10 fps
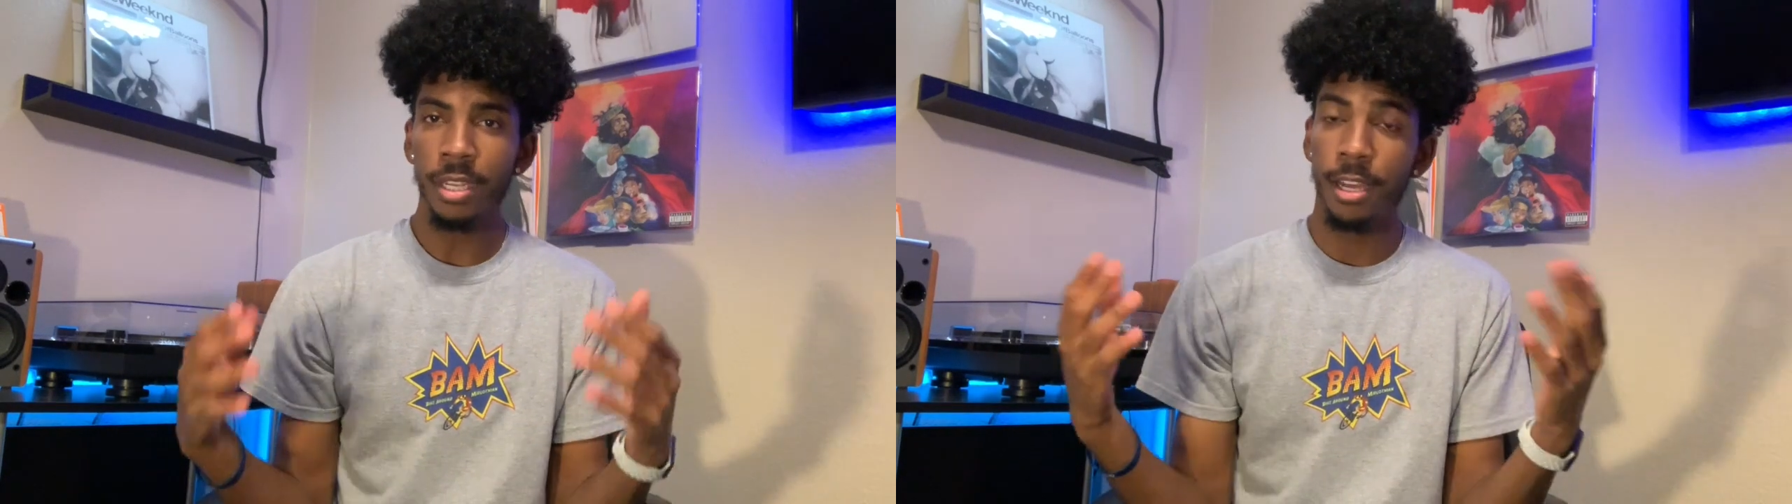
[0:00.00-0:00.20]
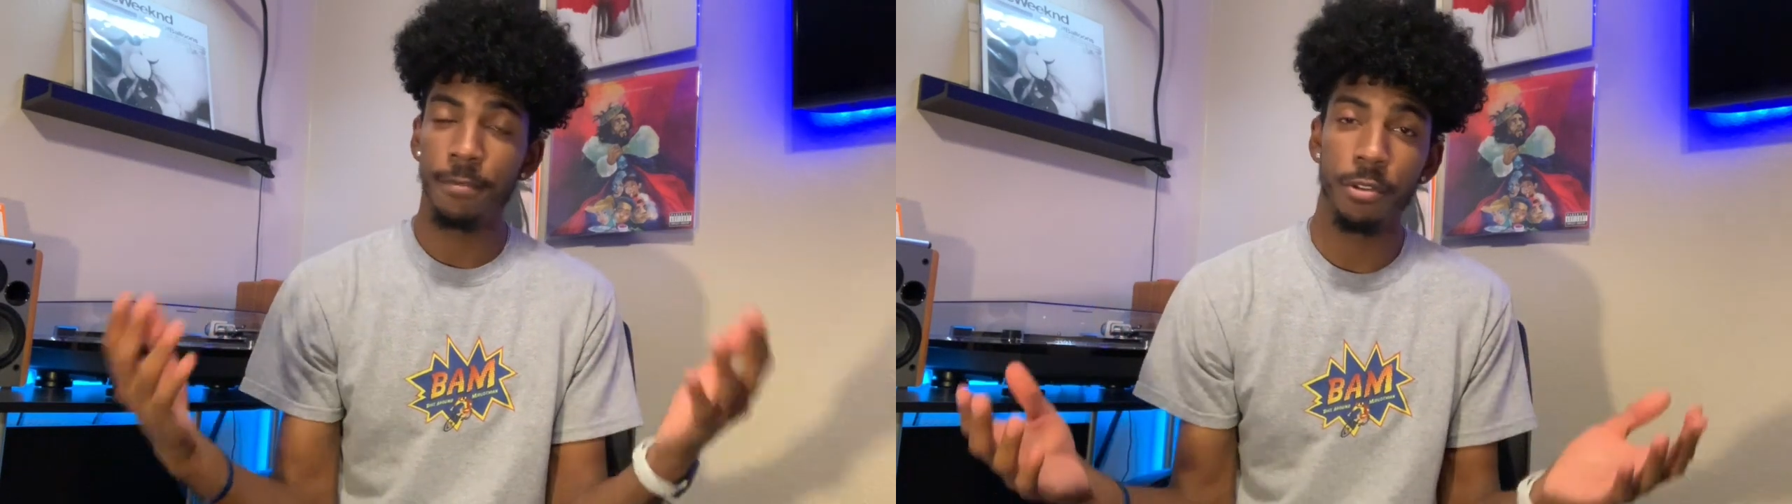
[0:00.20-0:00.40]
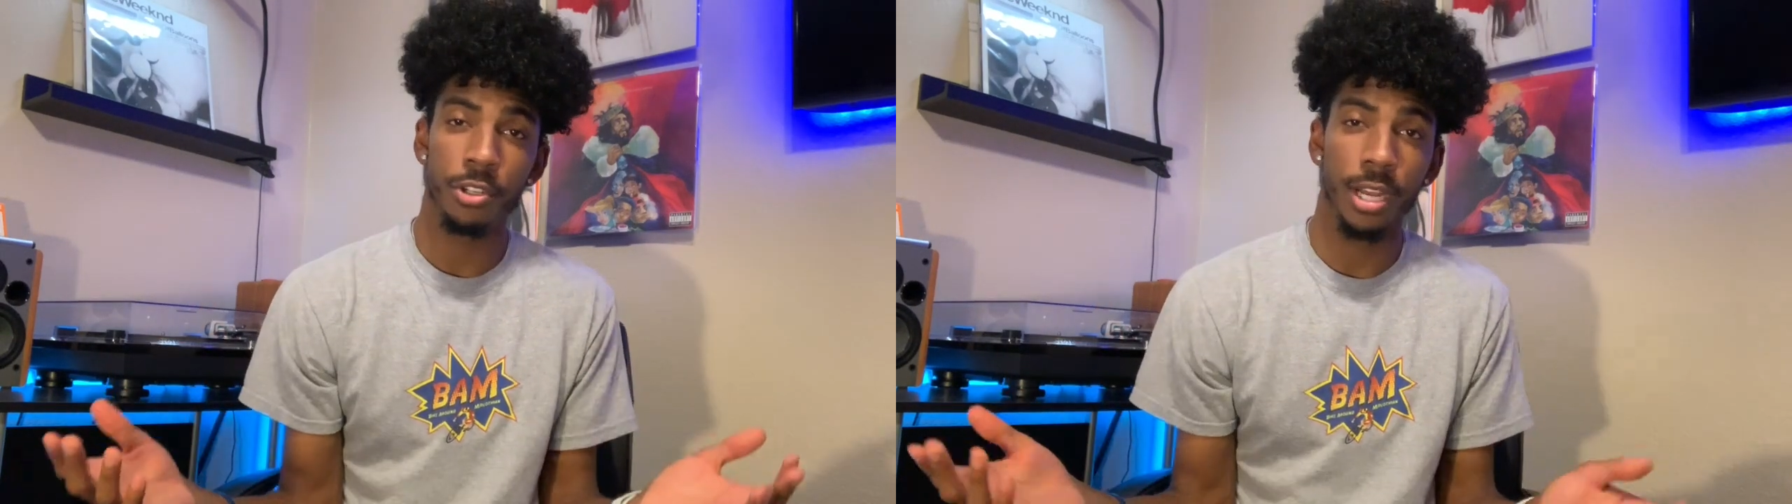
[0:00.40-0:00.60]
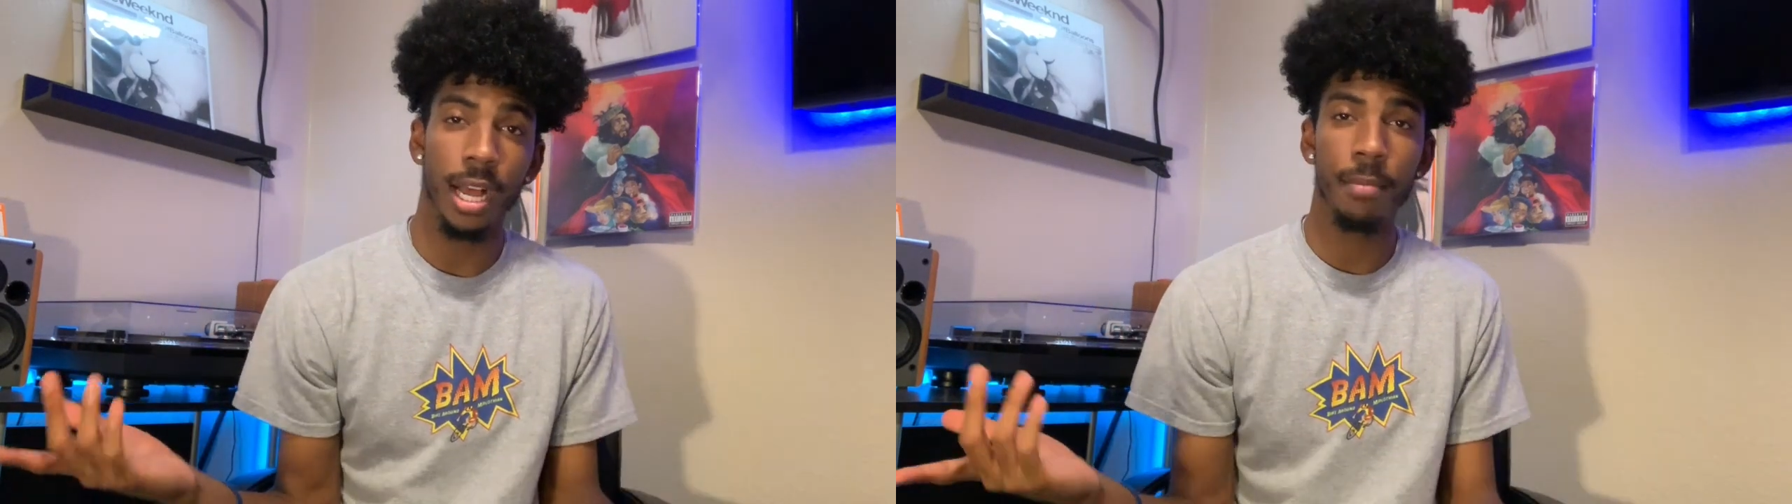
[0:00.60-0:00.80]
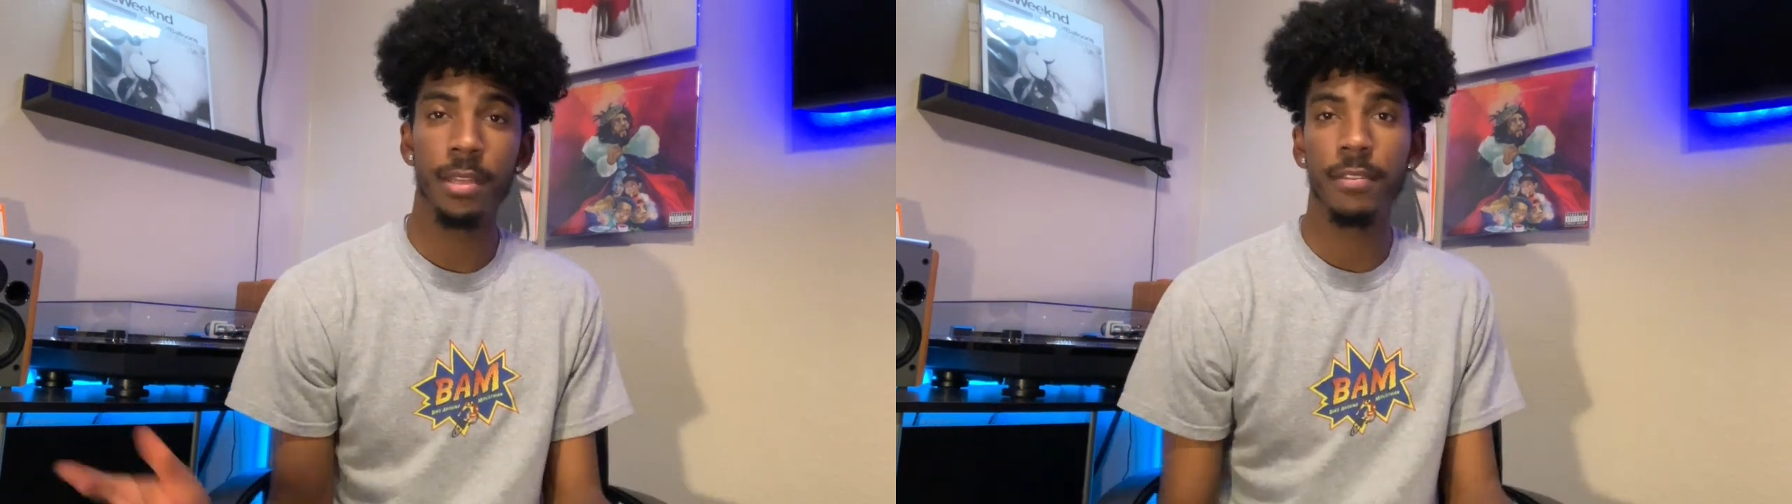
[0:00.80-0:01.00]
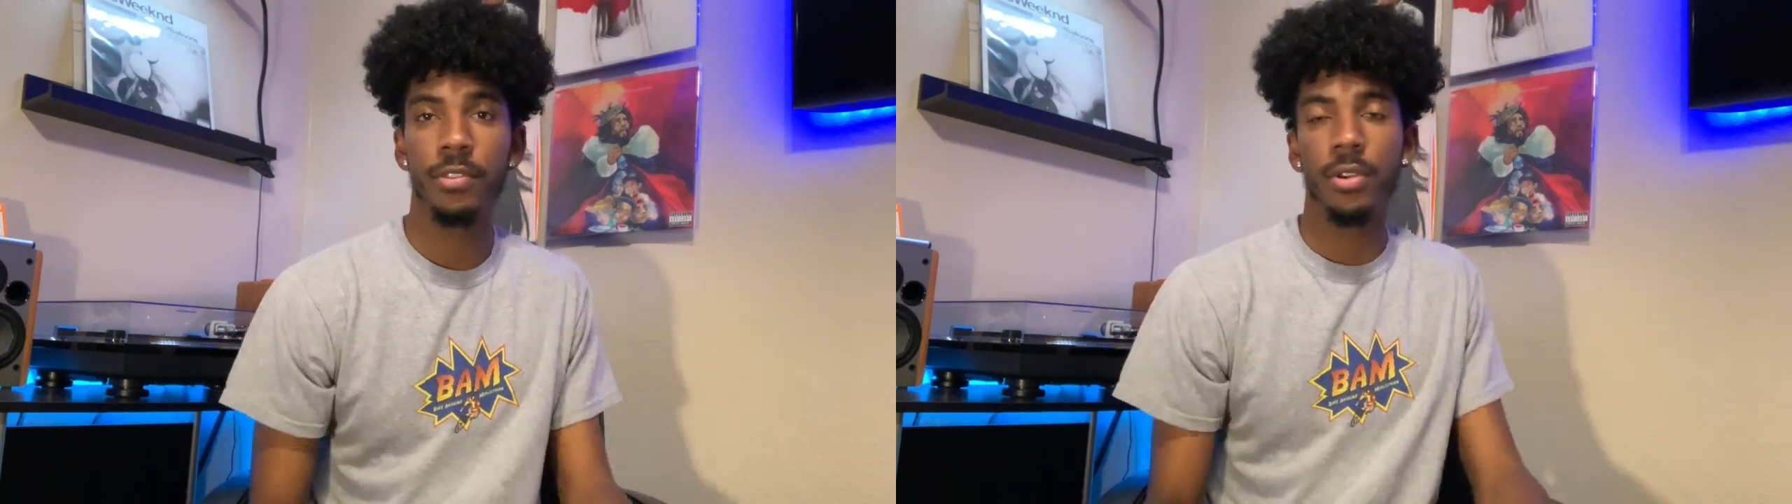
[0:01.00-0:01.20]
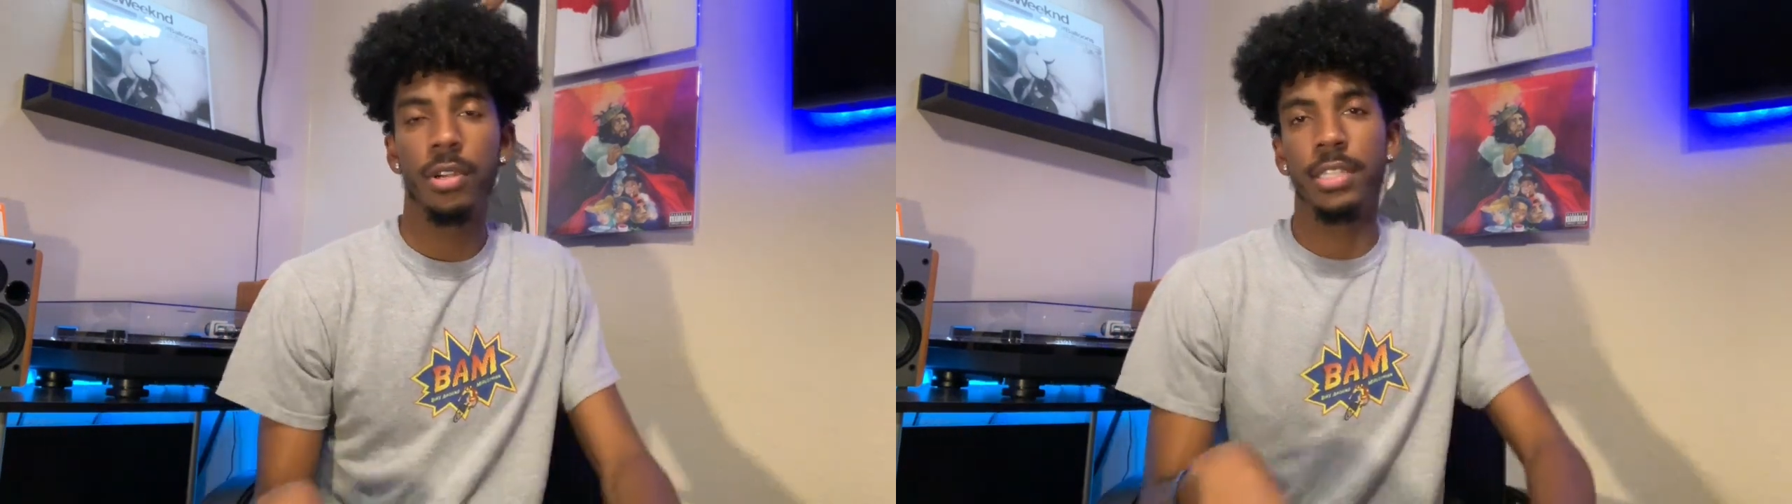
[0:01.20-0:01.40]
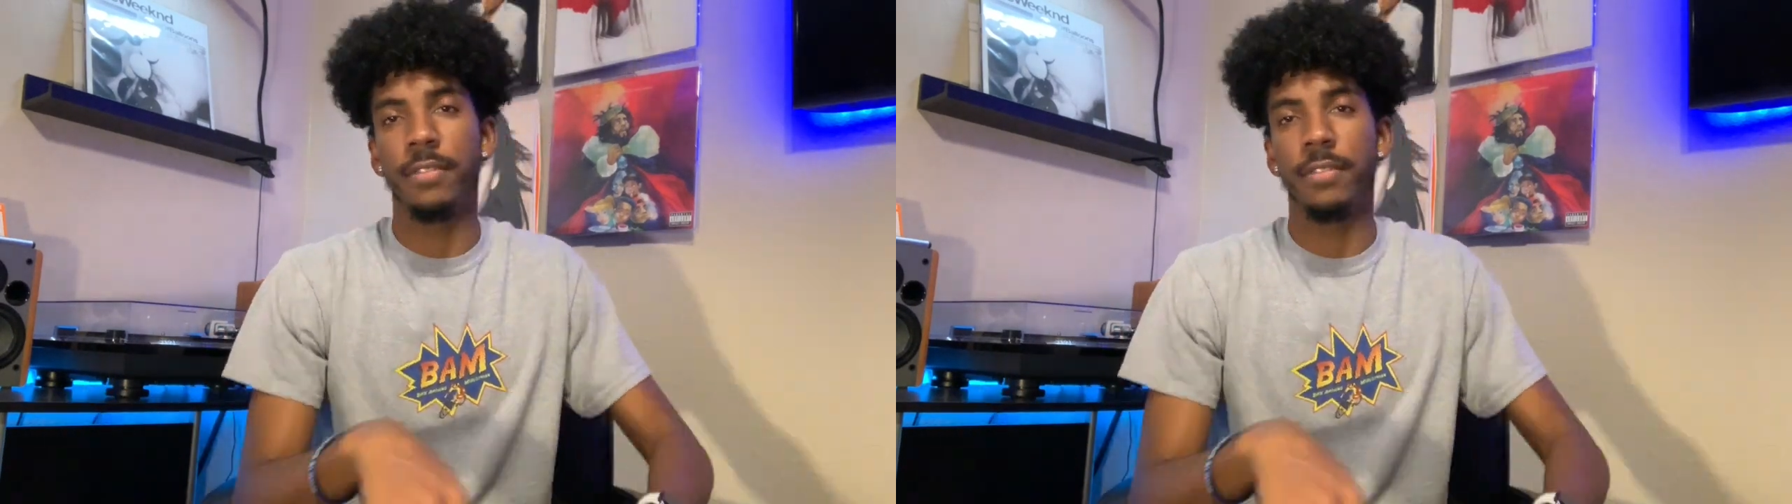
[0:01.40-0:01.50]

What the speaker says: a future hobby of yours,